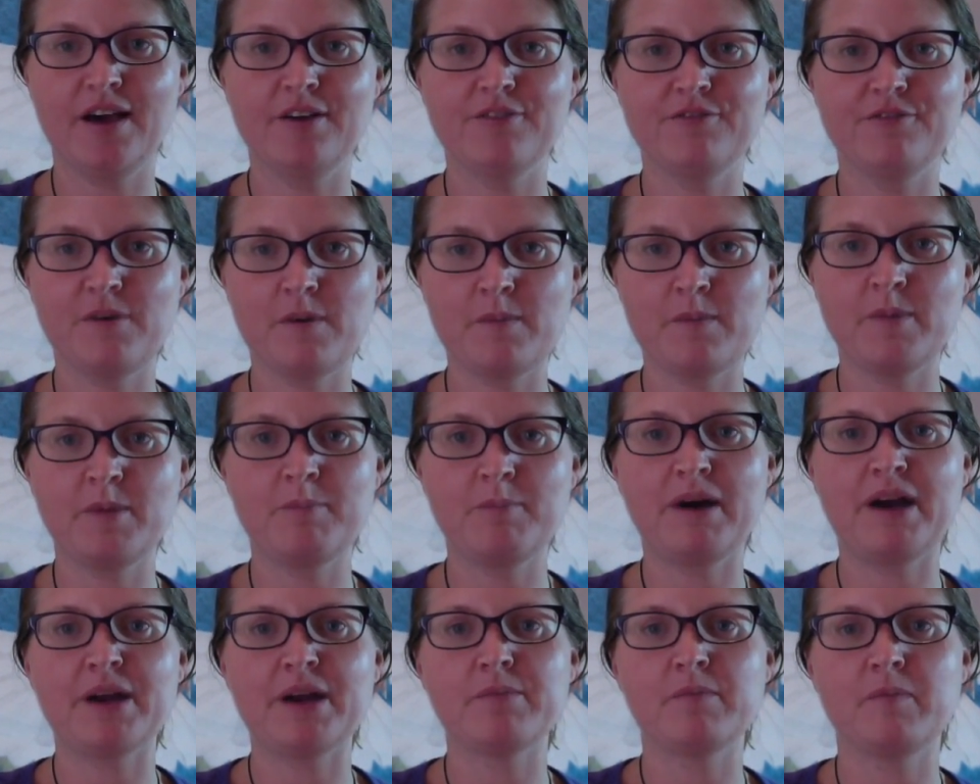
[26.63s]
from the
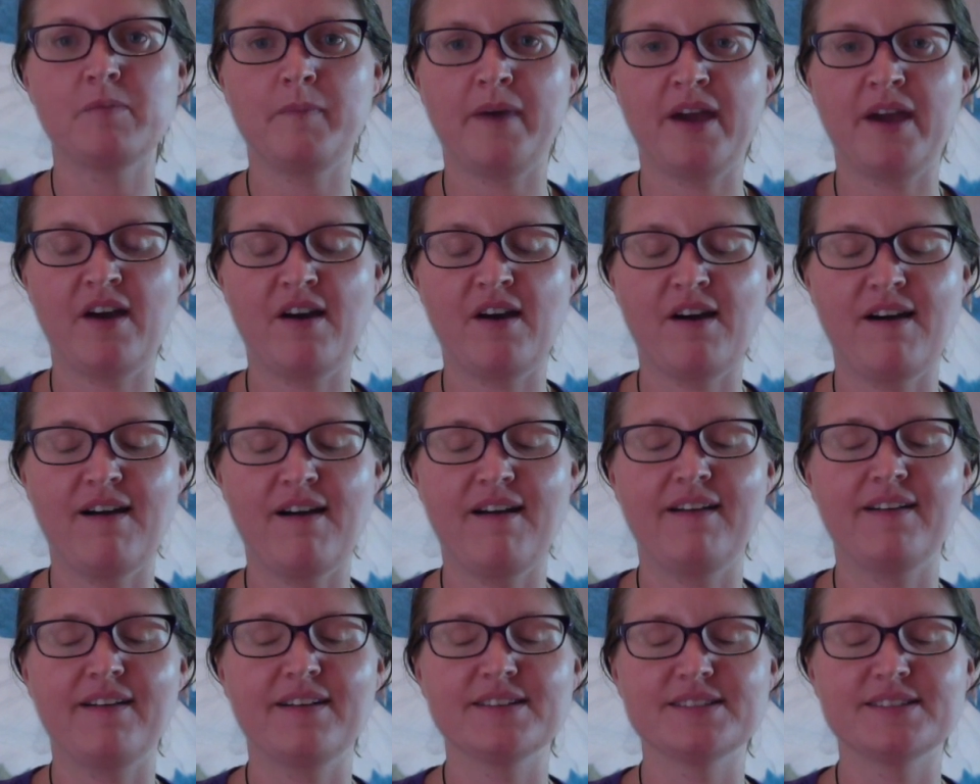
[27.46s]
bottom of my
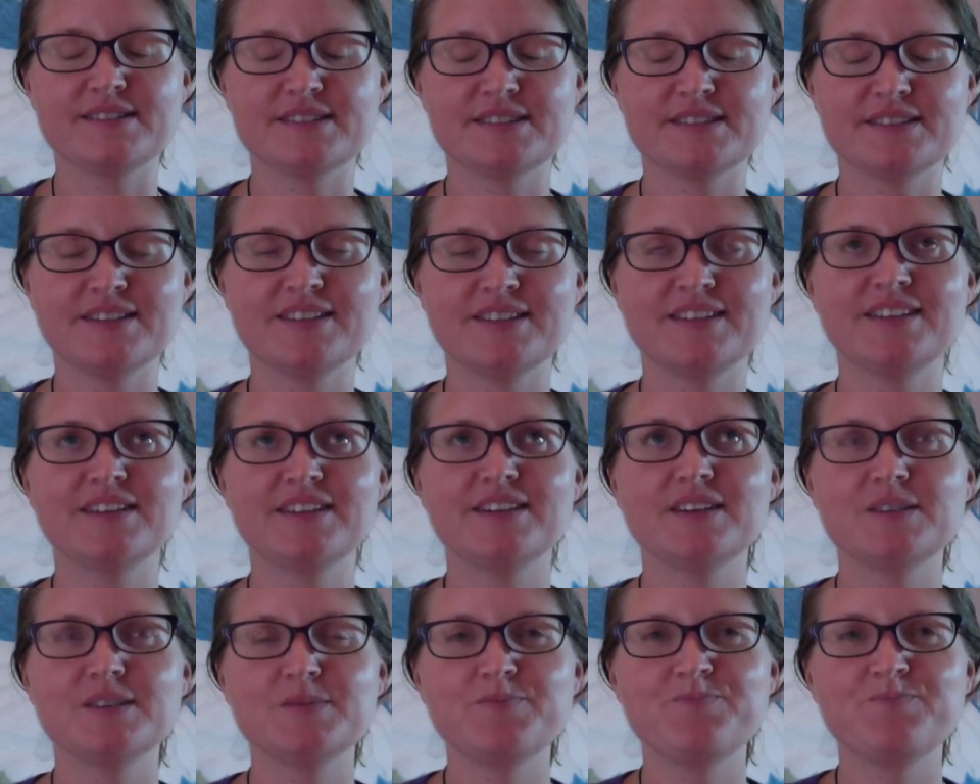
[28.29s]
heart
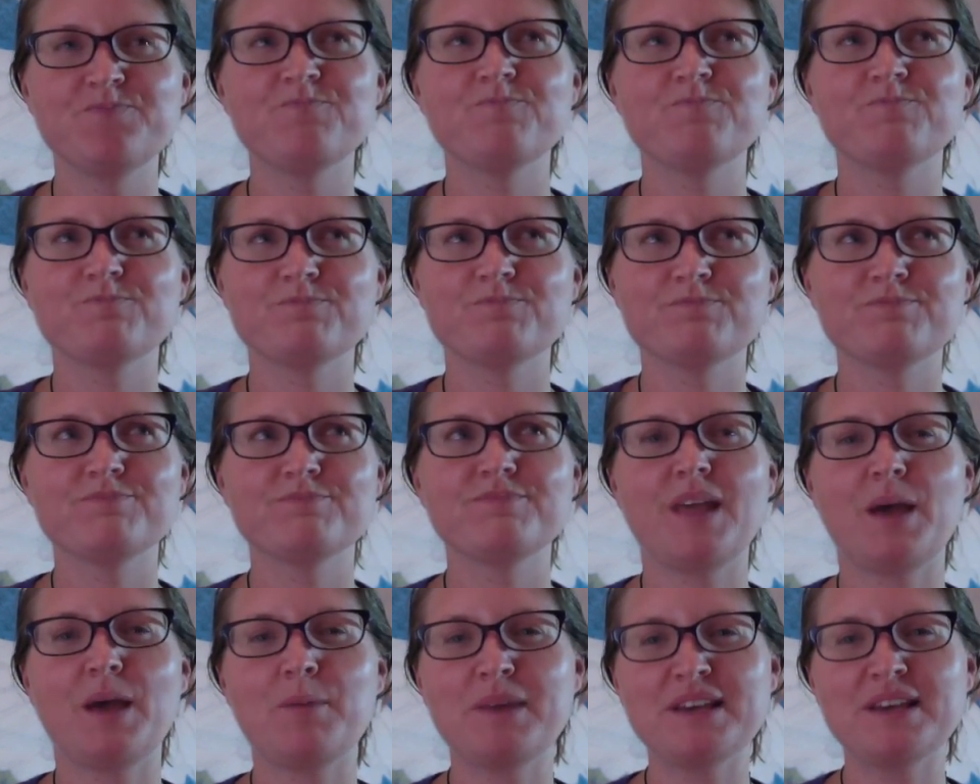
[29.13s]

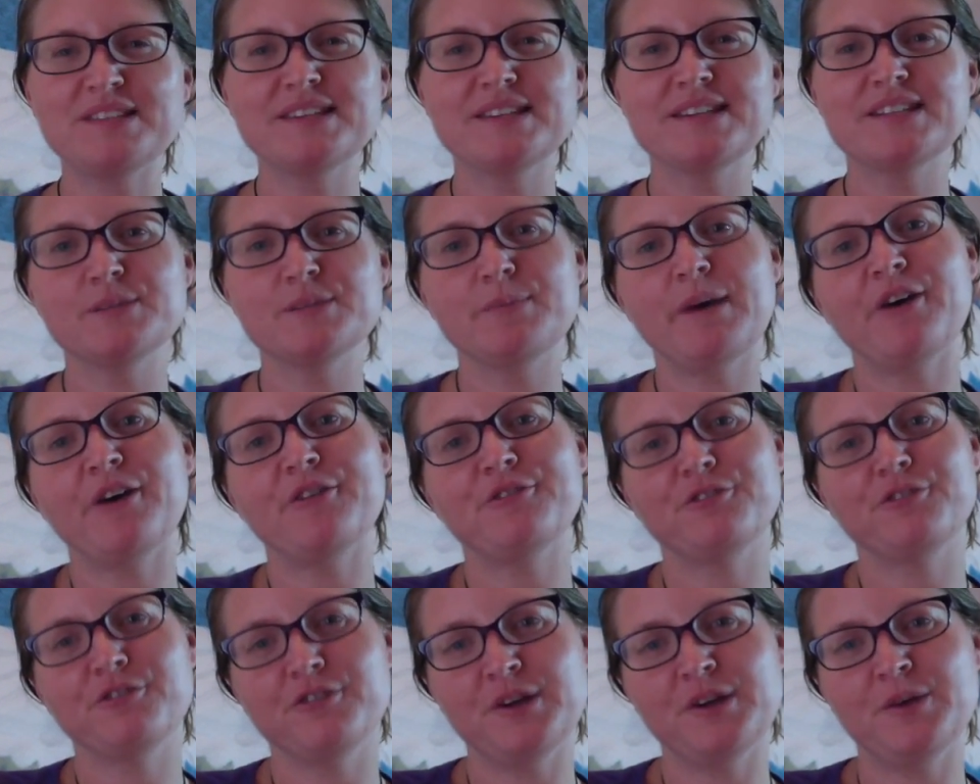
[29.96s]
a message
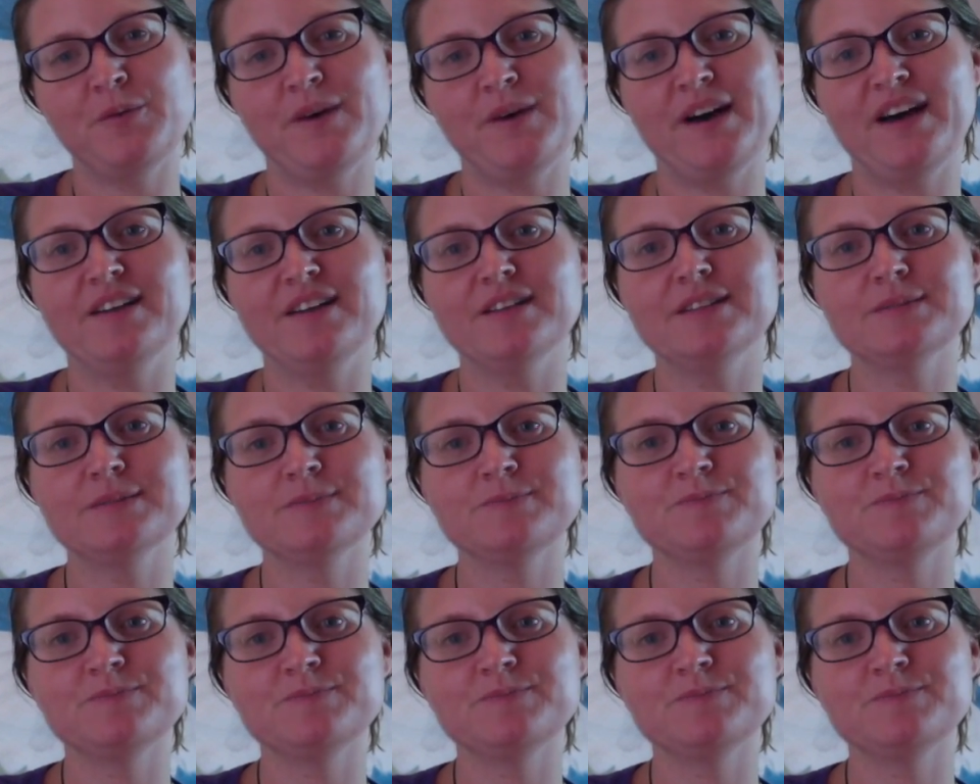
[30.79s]
about free will